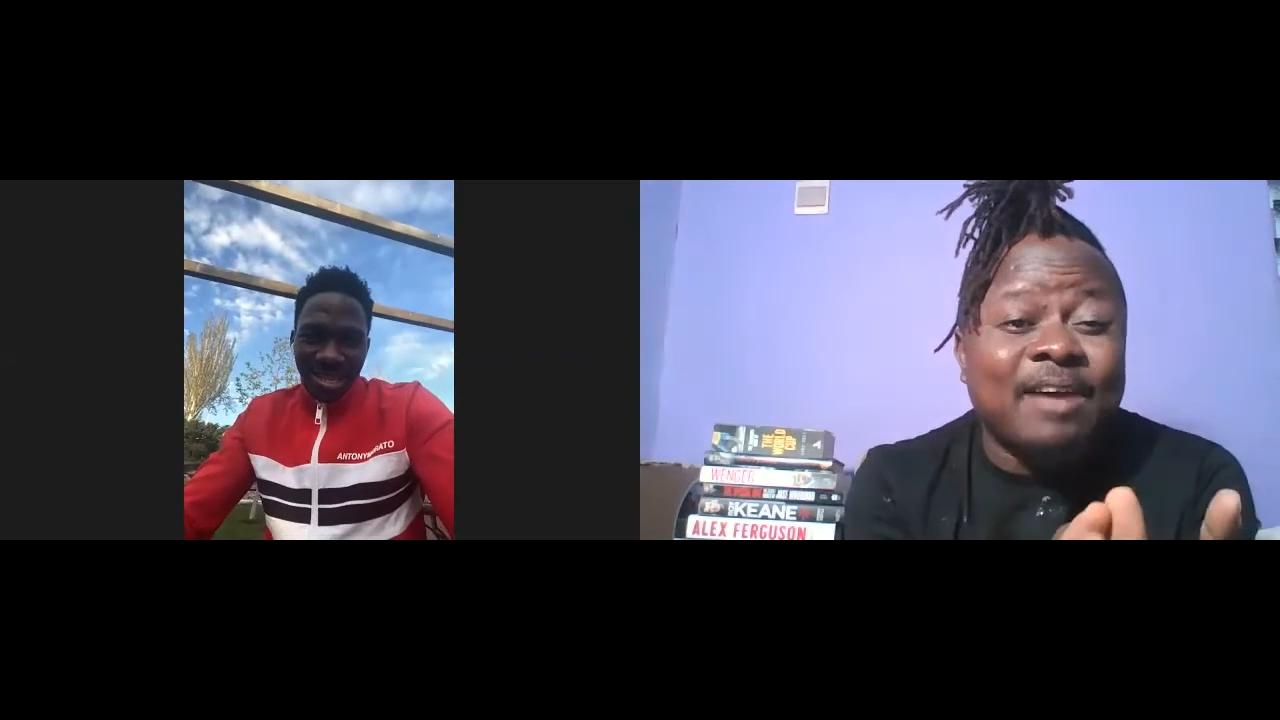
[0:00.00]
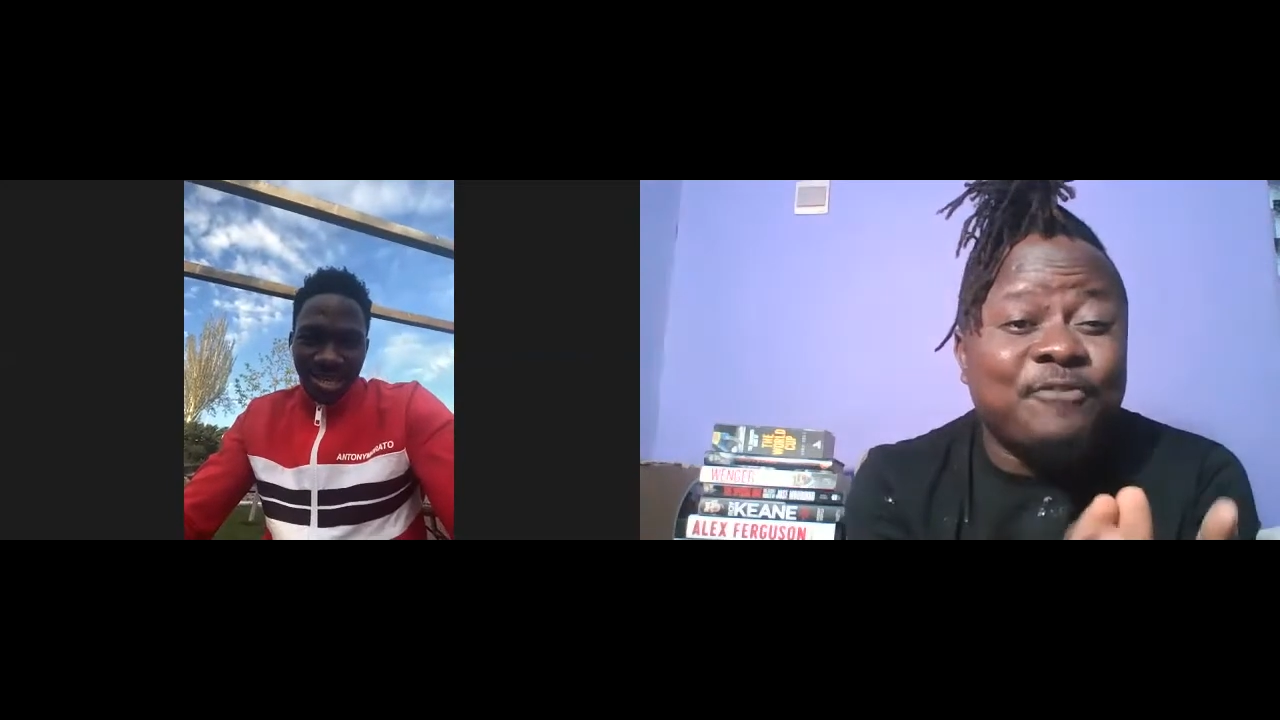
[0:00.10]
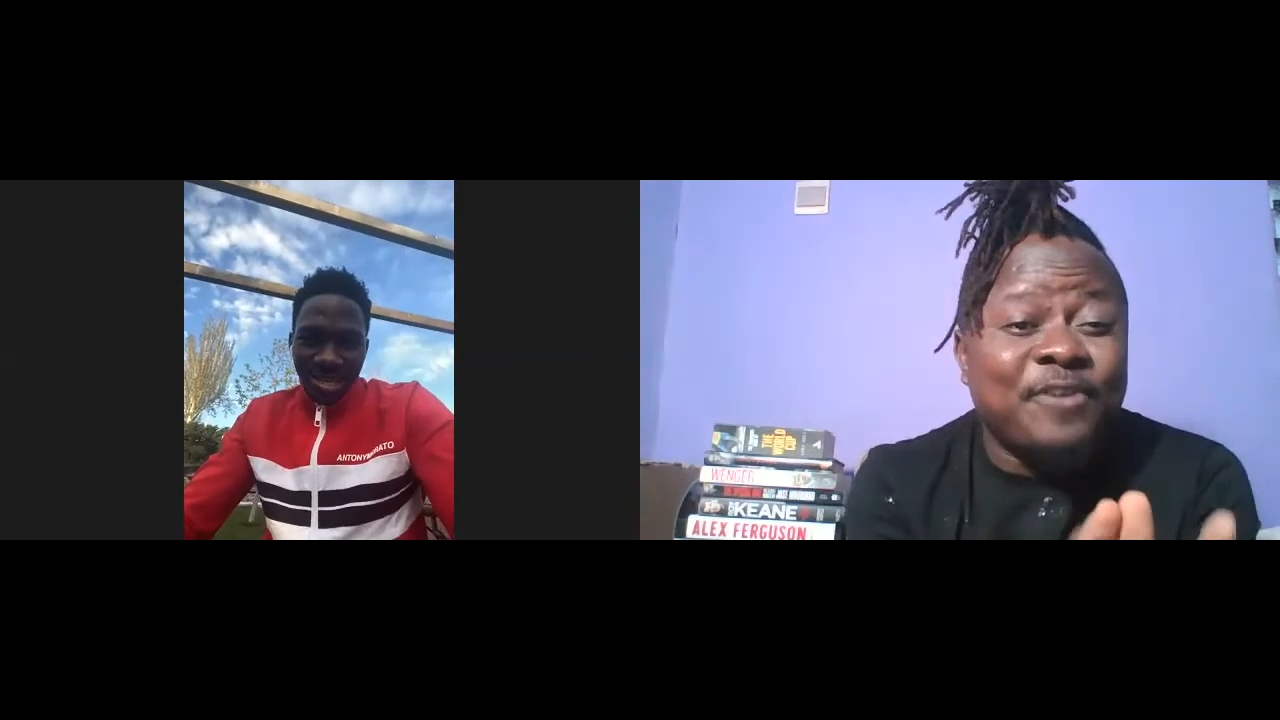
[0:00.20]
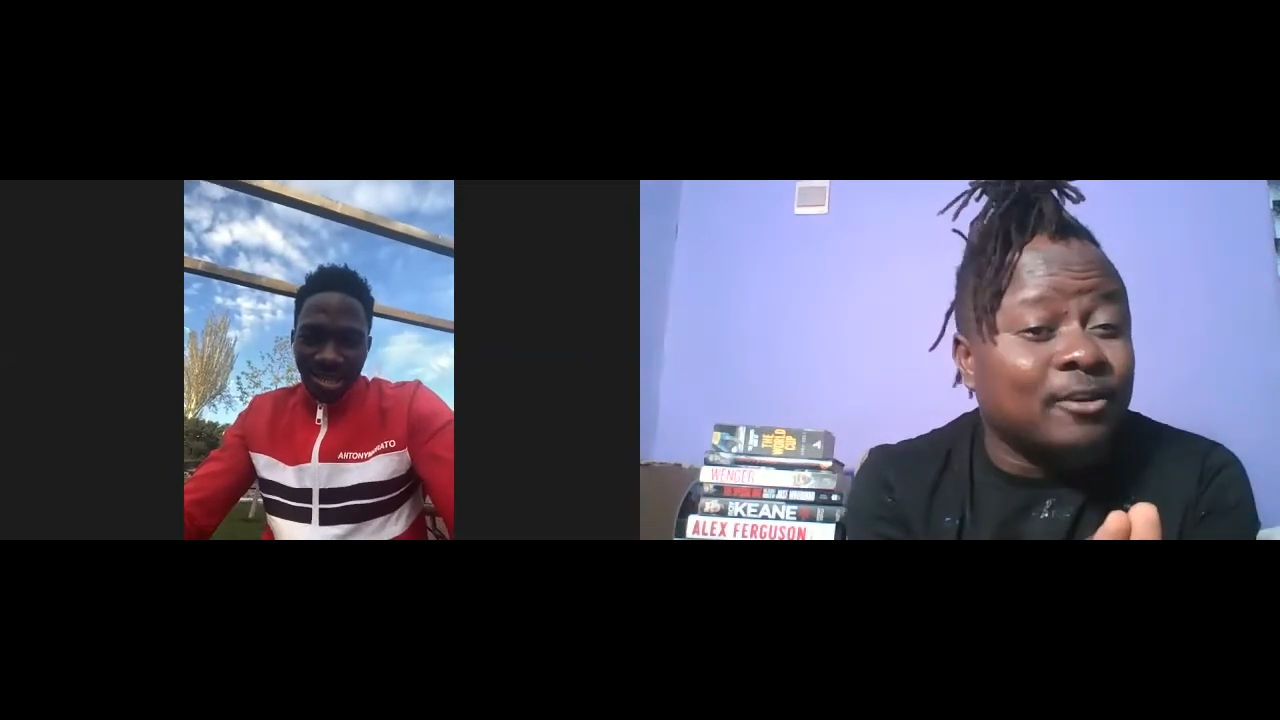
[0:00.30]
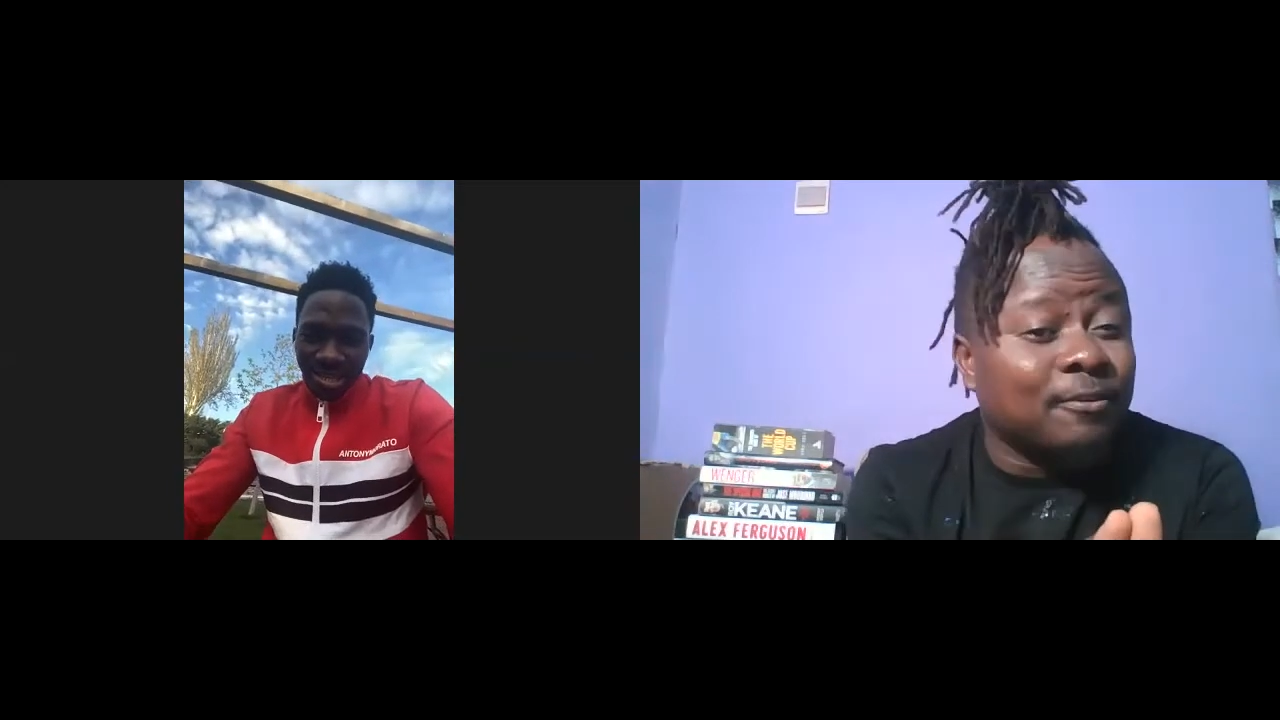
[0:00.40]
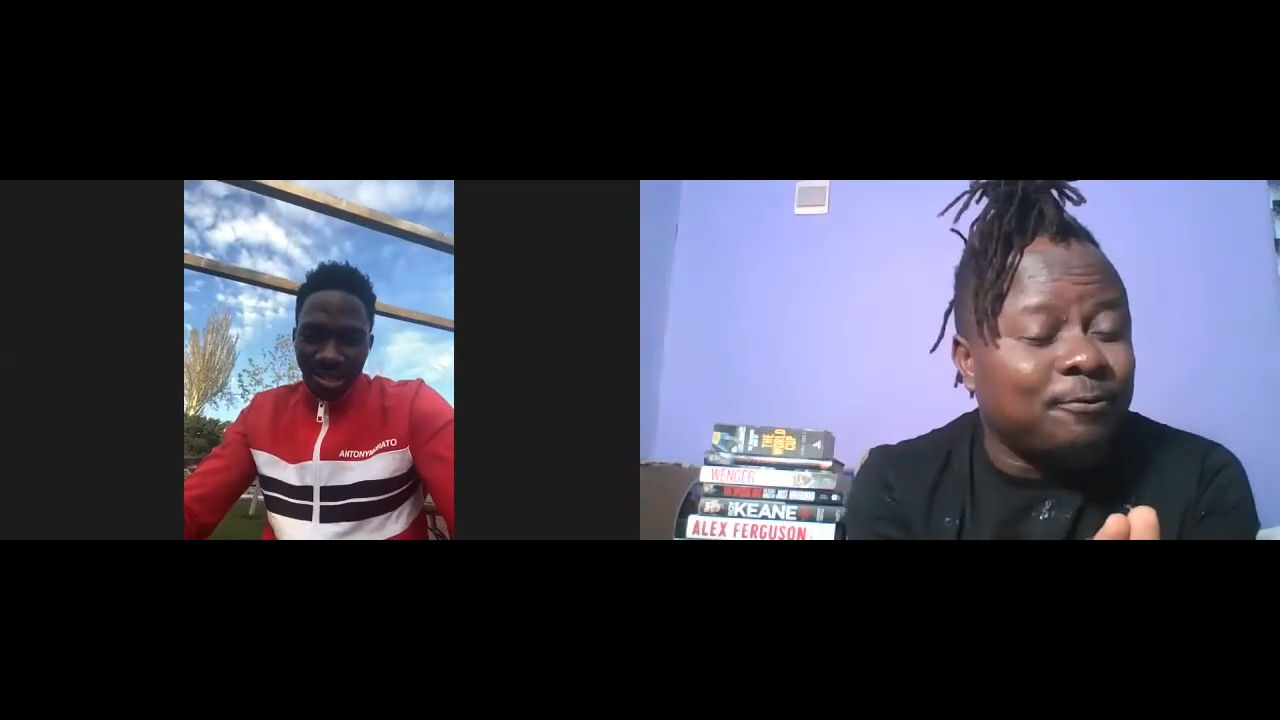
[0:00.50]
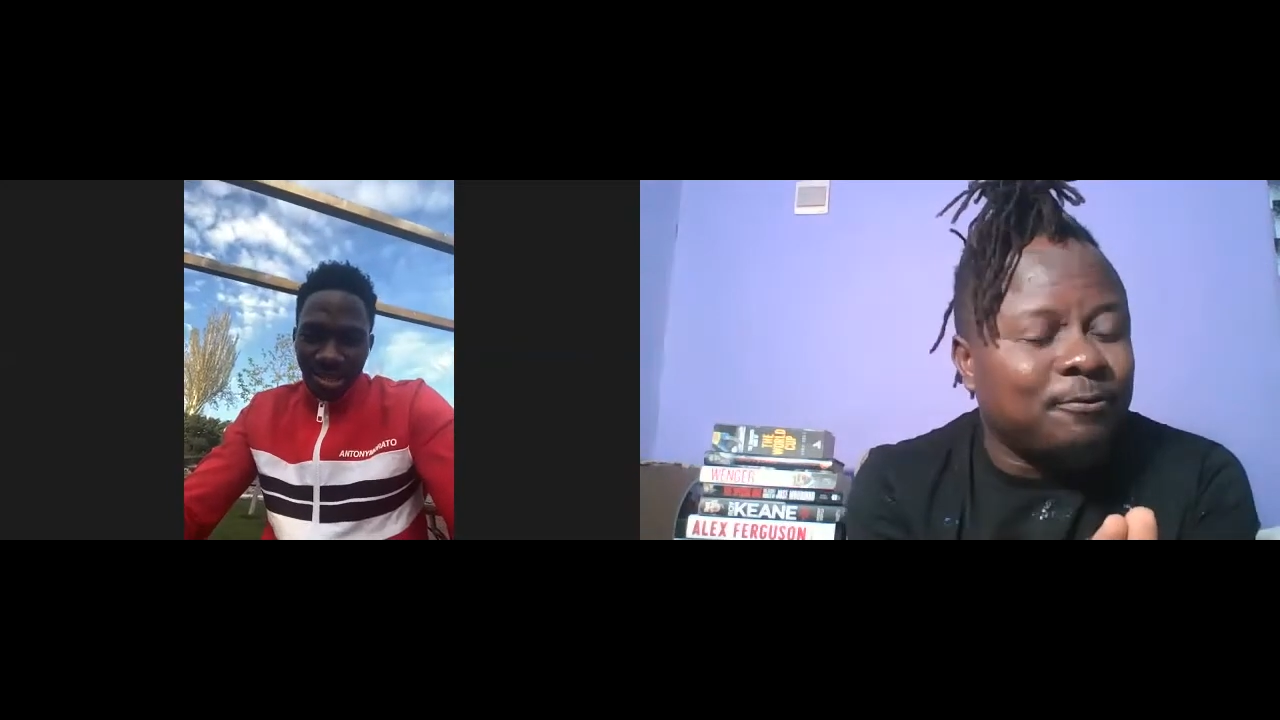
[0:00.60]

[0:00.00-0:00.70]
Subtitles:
fan of